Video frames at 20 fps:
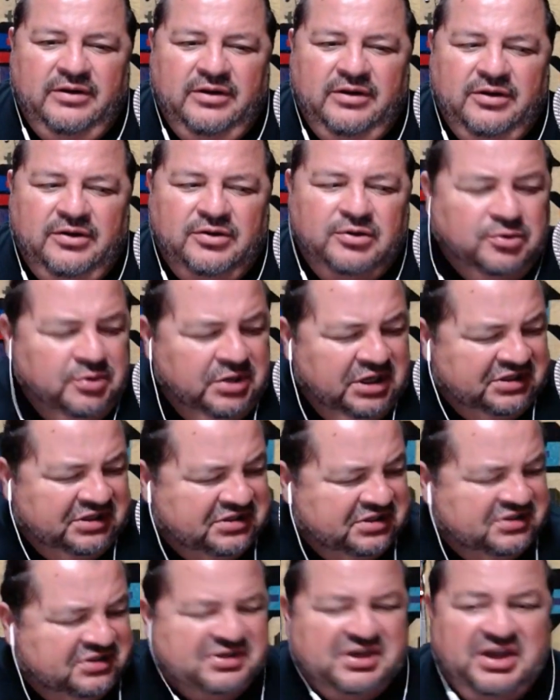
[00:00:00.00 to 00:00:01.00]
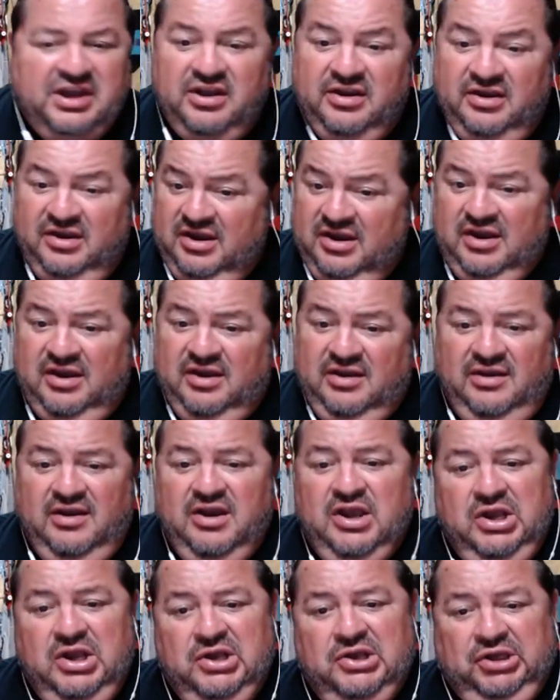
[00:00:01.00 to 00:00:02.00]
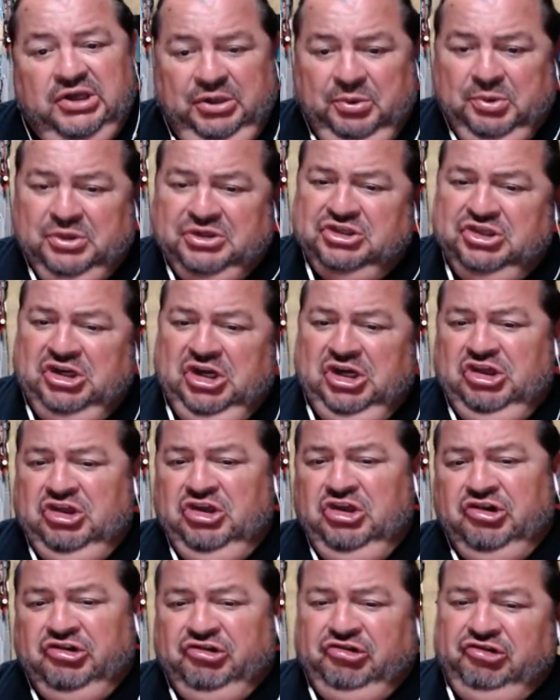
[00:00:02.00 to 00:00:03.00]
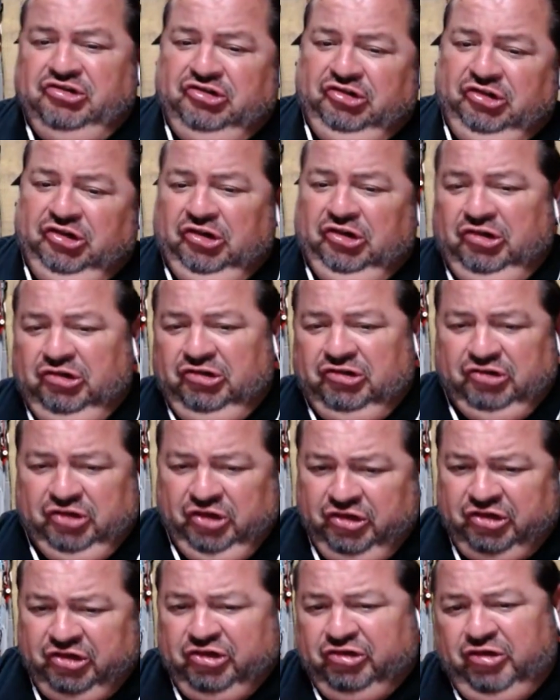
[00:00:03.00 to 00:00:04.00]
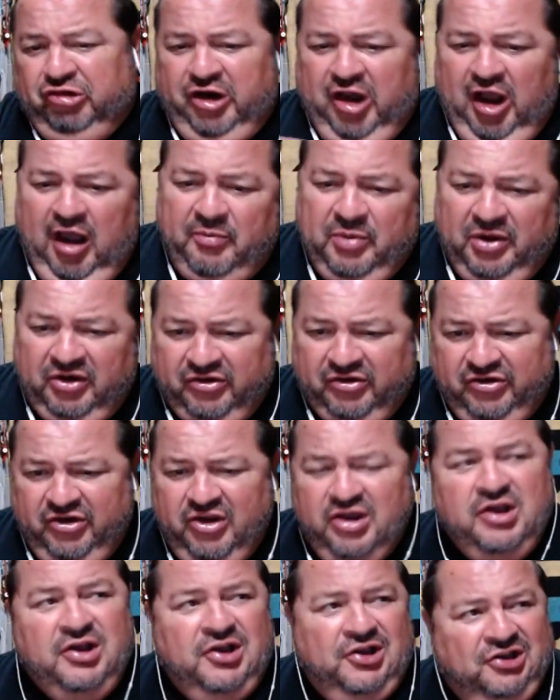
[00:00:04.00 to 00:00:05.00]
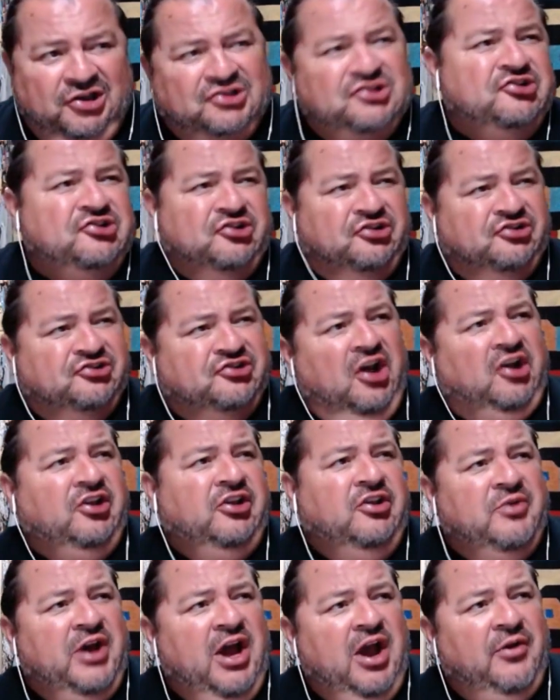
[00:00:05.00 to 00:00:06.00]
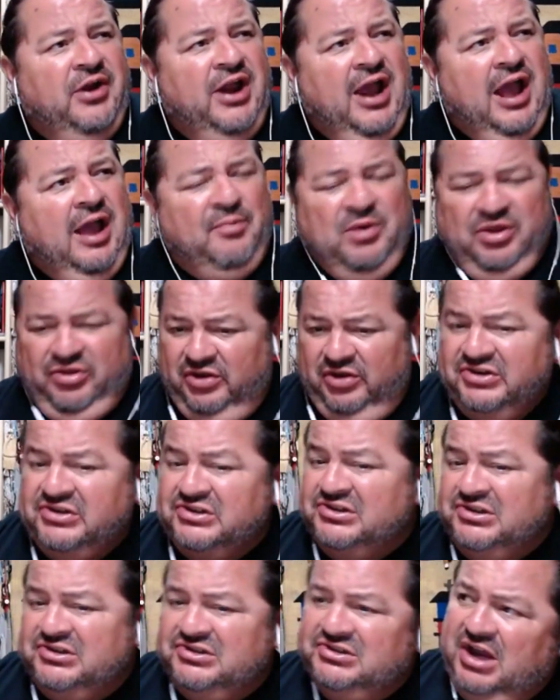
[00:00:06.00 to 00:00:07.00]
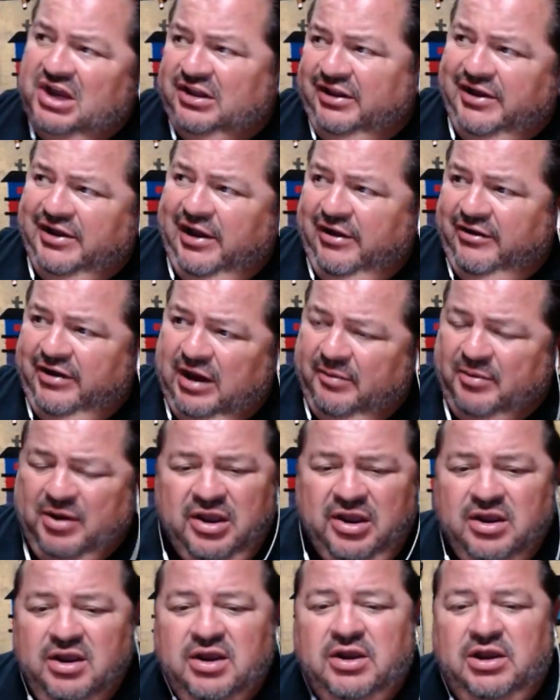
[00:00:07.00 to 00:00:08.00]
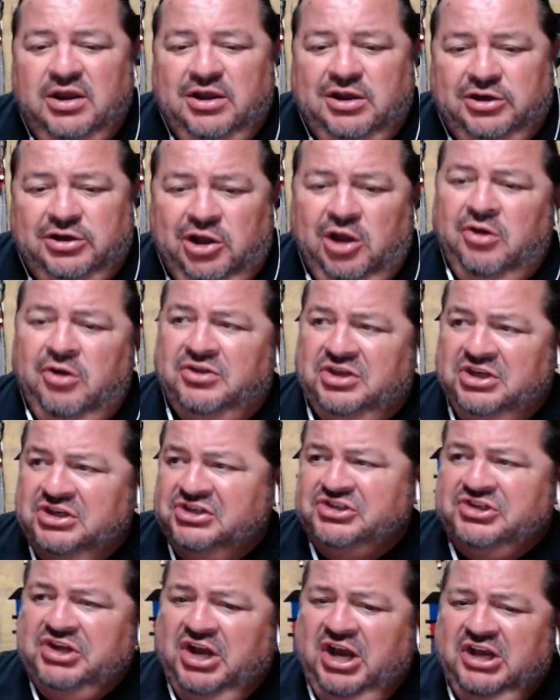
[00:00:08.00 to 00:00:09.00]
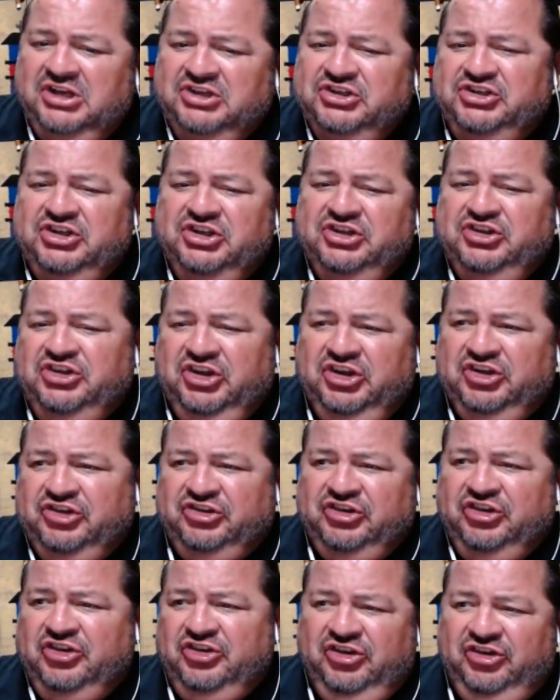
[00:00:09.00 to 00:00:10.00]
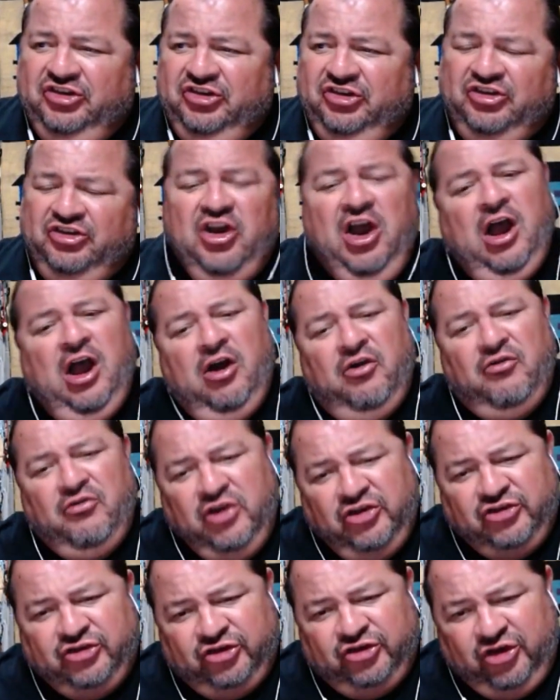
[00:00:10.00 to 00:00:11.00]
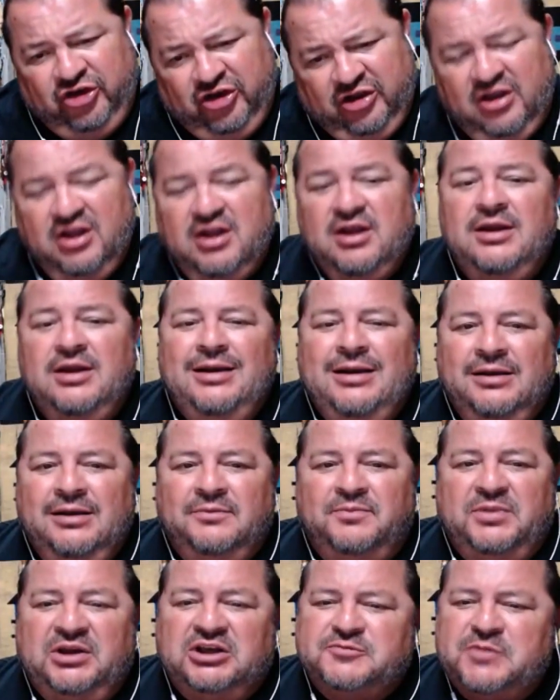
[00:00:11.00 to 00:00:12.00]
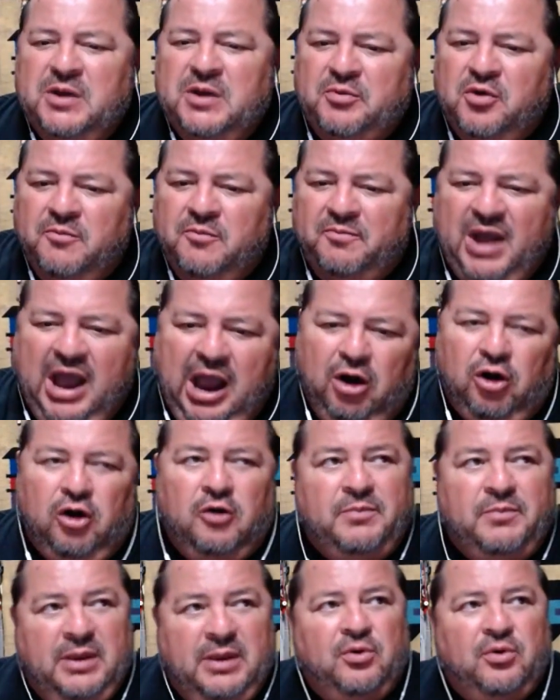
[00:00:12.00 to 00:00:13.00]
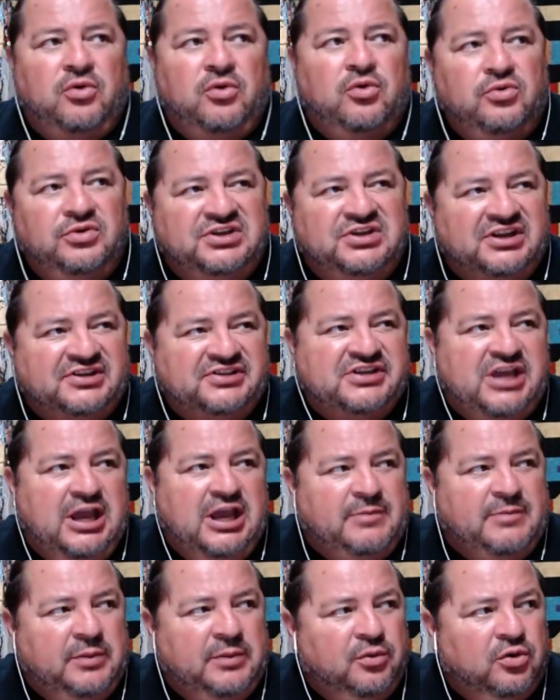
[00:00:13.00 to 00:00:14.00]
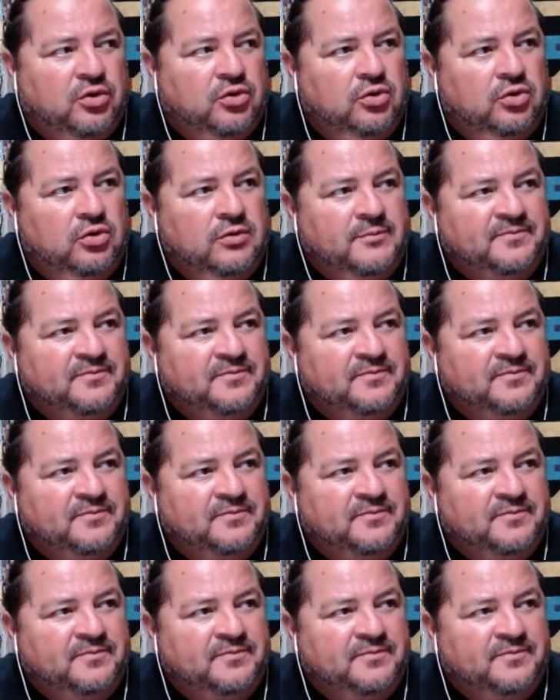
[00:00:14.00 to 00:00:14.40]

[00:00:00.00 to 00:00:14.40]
Who gets to say, hey, it was like this, you know, this is what happened. This is exactly how it happened. This is exactly how it happened. No, these guys did this, and this is how we see it. Because people in power and people who dictate, people who